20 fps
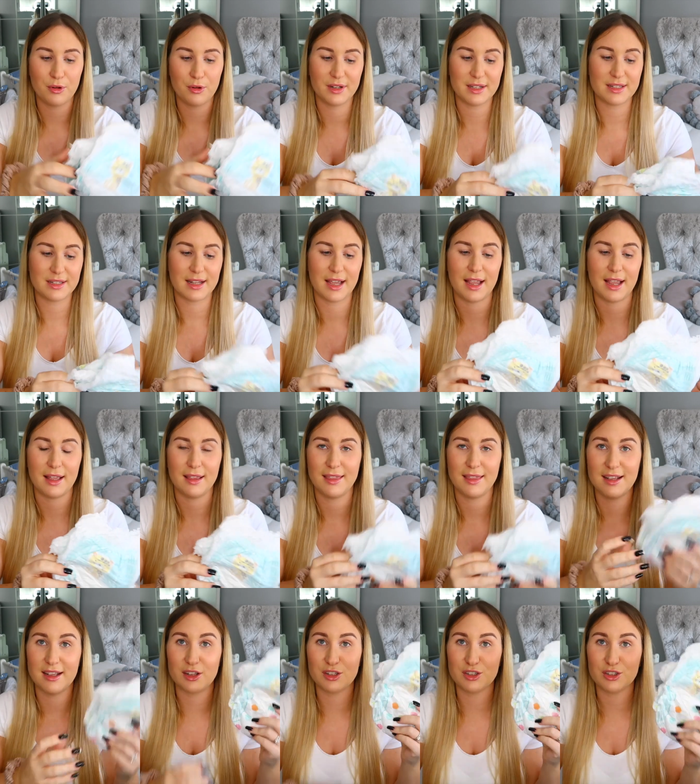Honestly,
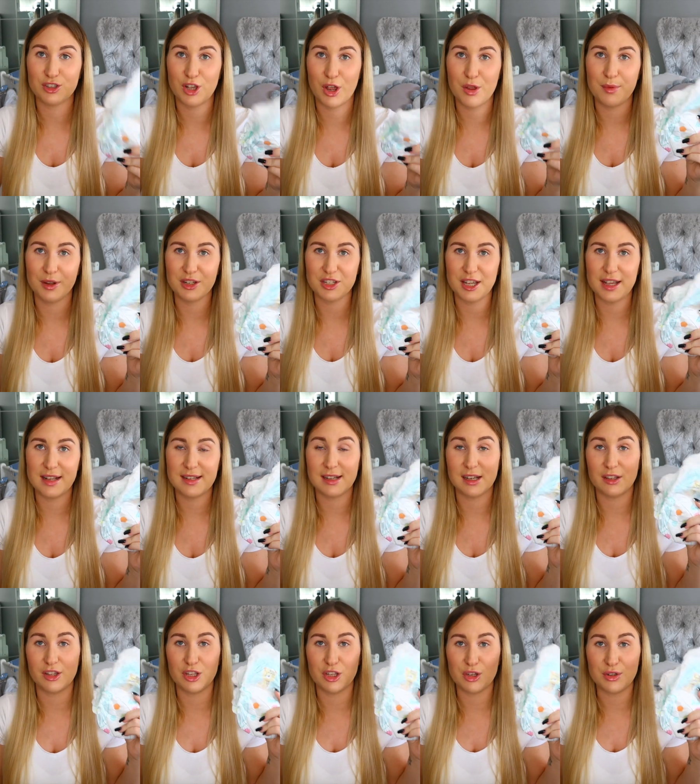they are so much
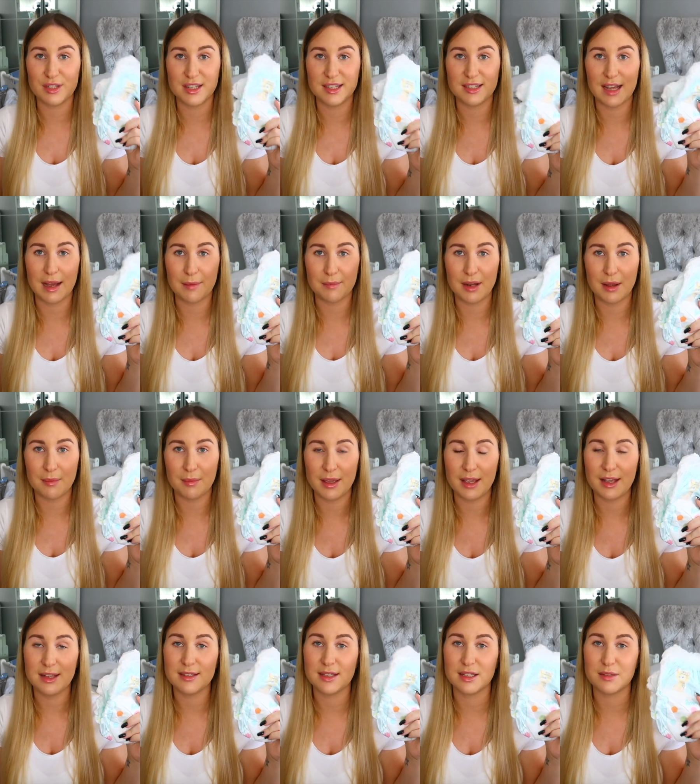easier than using tab nappies,